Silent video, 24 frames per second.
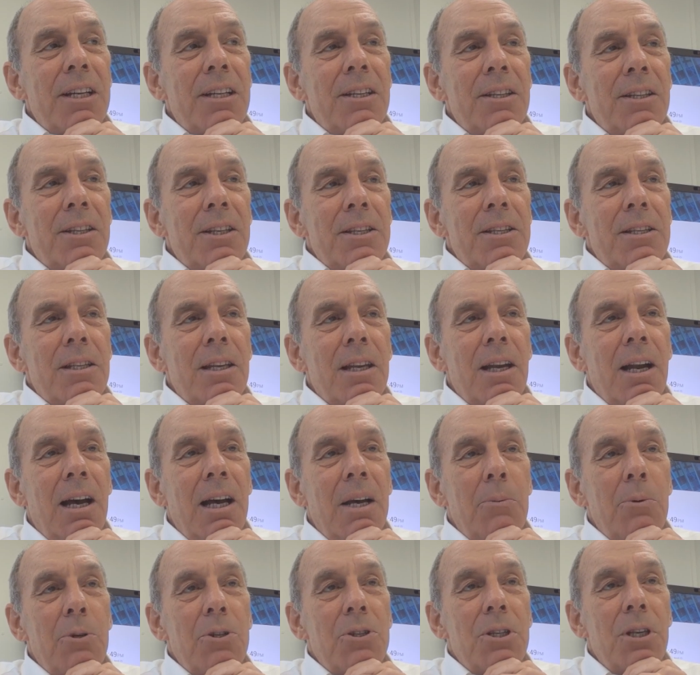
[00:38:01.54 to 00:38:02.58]
to this that
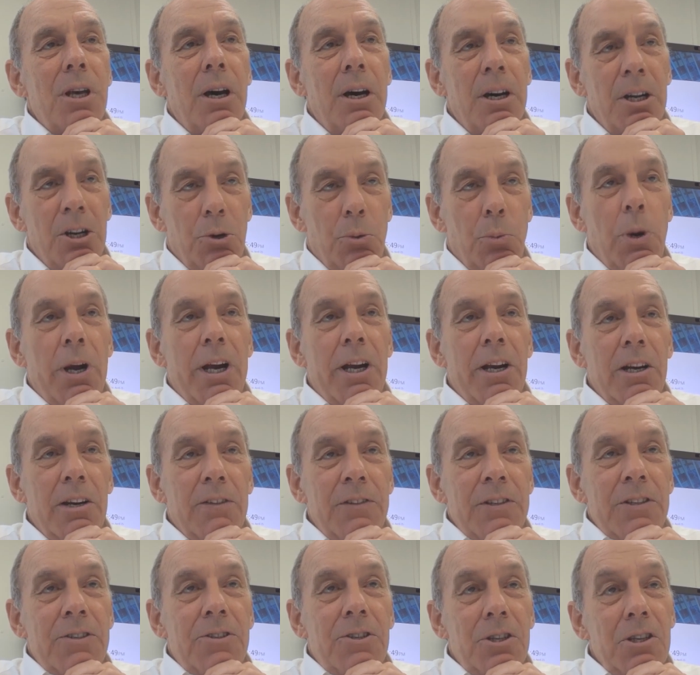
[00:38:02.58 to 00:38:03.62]
I was unaware of
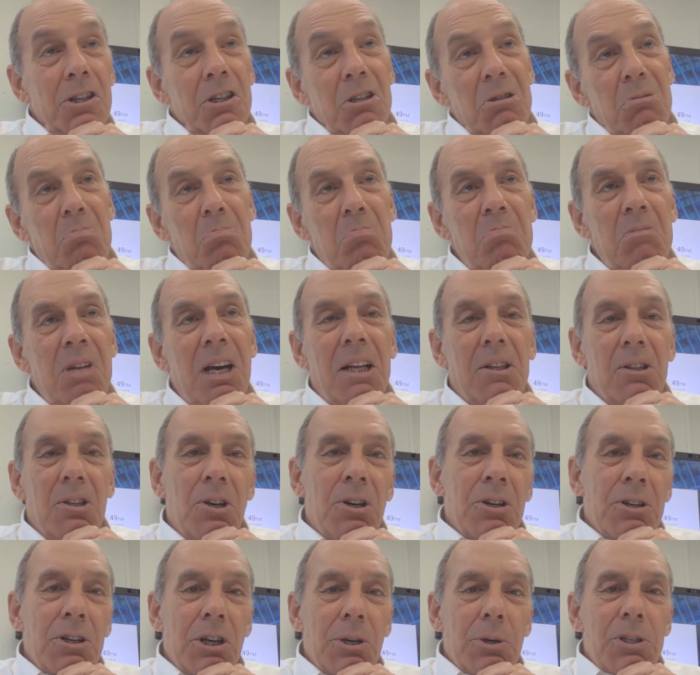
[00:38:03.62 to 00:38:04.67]
until not
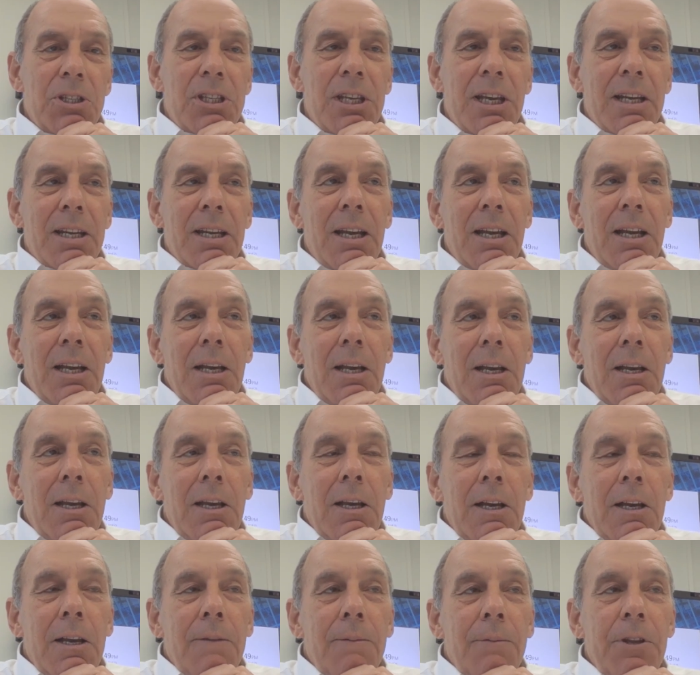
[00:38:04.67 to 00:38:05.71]
long ago, is that
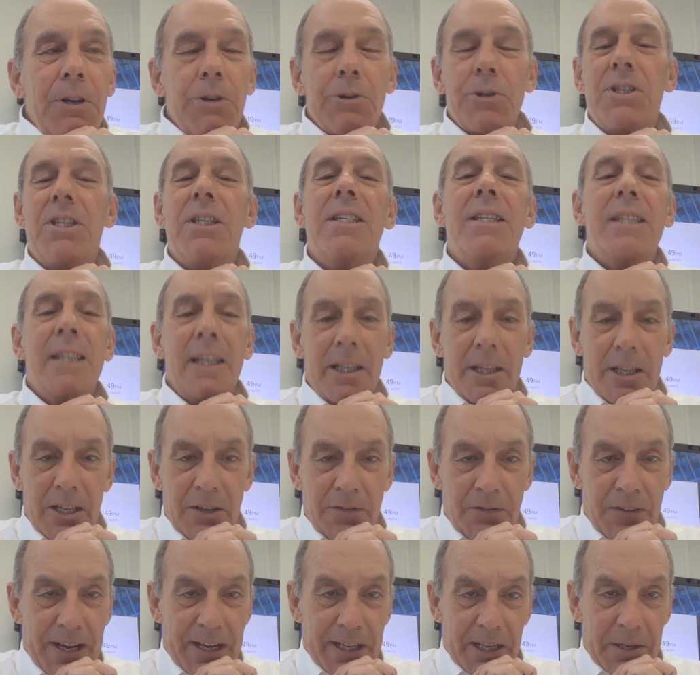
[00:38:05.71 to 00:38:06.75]
there is the
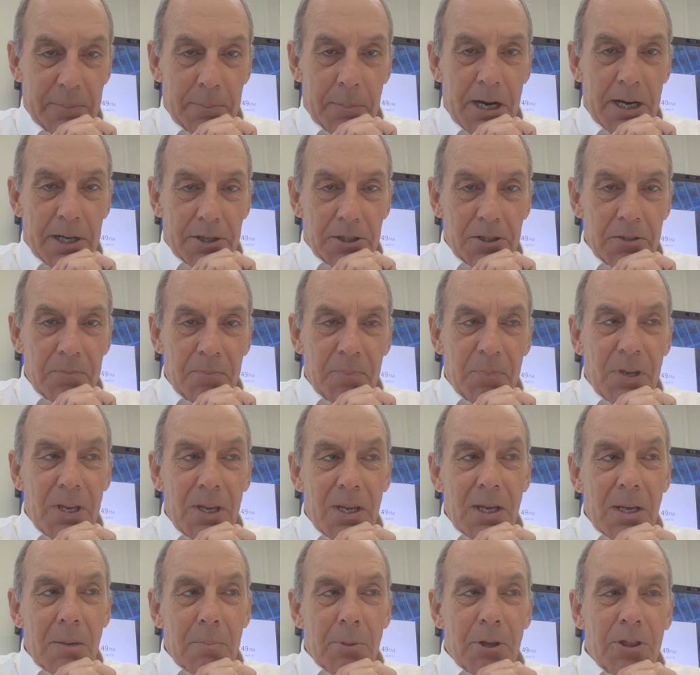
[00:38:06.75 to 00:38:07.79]
Silicon Valley model,
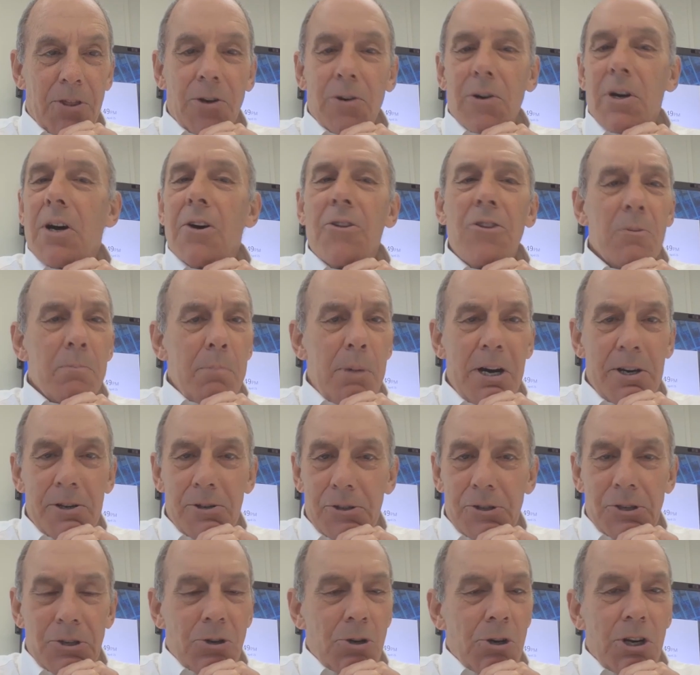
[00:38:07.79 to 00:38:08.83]
but there are other
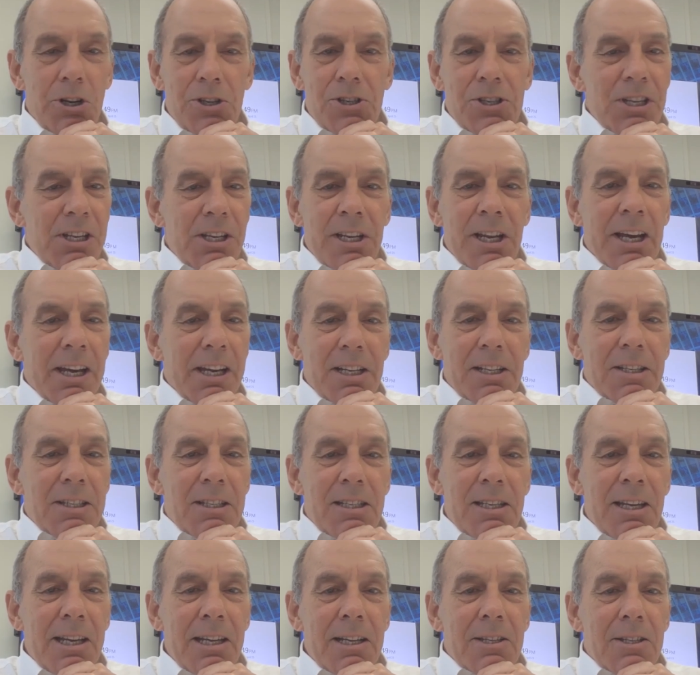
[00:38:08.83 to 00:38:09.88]
models across the United
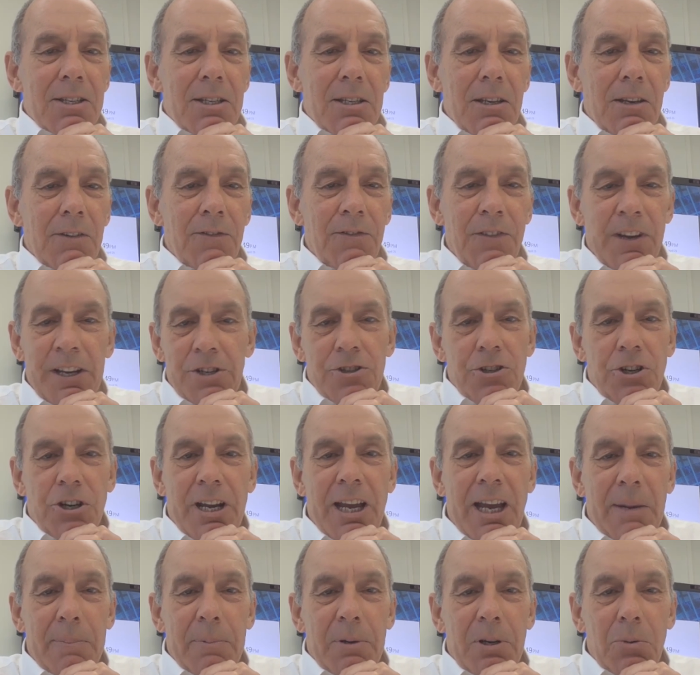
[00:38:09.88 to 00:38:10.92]
States of venture
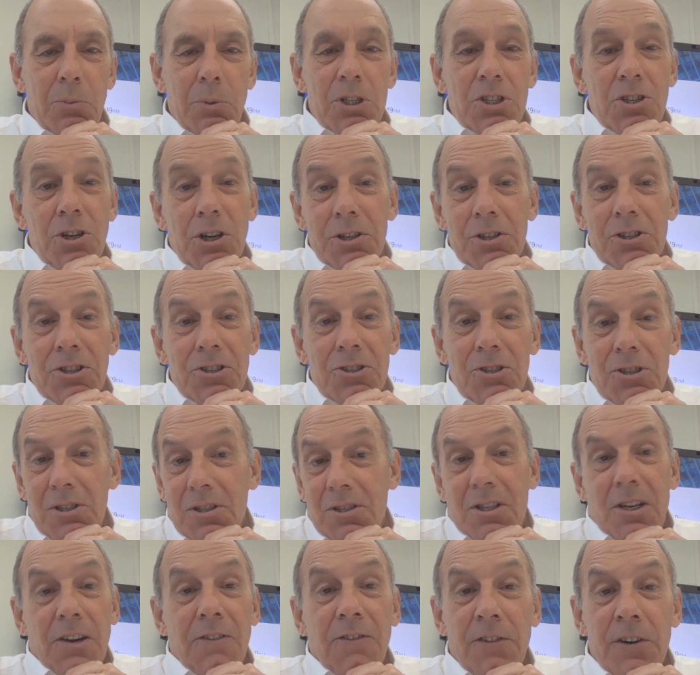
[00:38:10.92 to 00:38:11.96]
capital, which are just
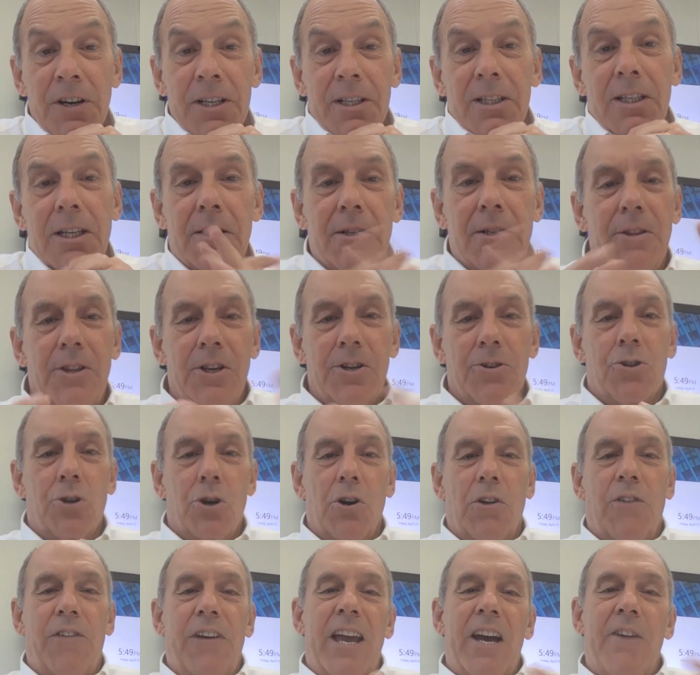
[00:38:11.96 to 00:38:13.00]
different. They're
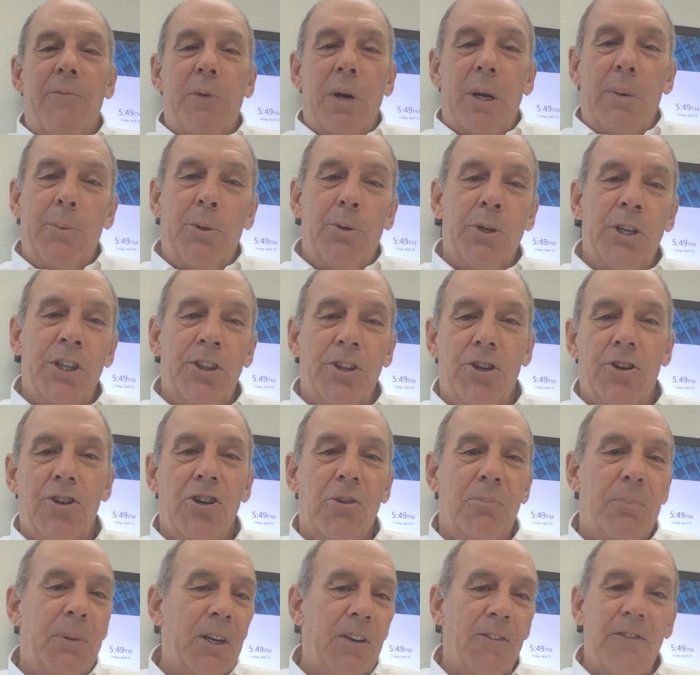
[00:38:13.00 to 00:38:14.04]
sort of halfway between the
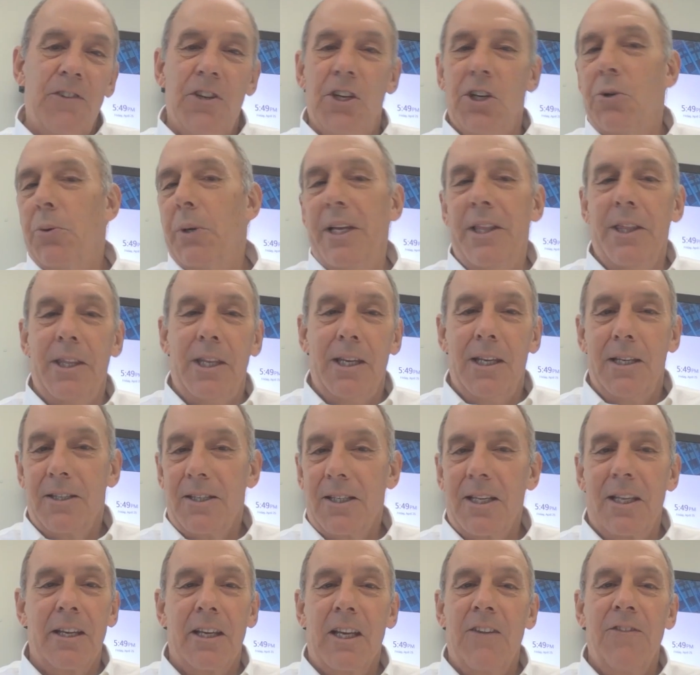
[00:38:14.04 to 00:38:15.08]
European view and the
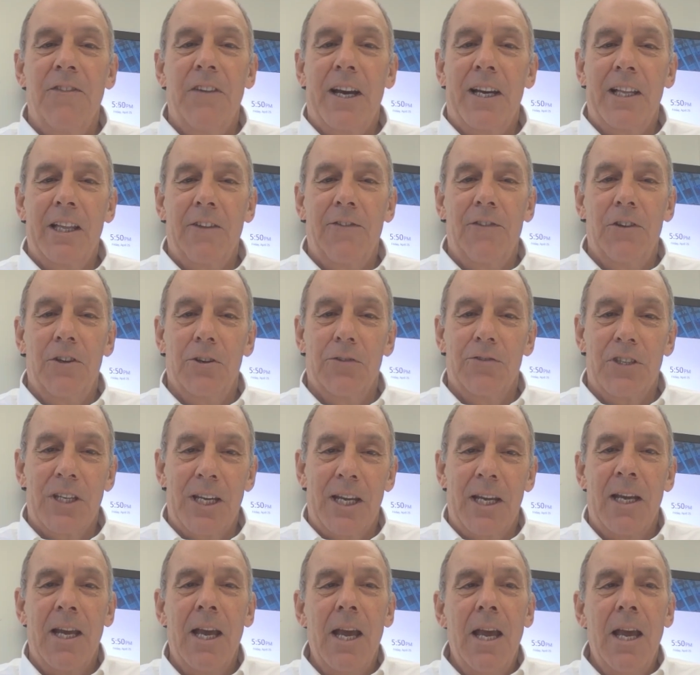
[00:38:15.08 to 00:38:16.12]
Silicon Valley view of saying,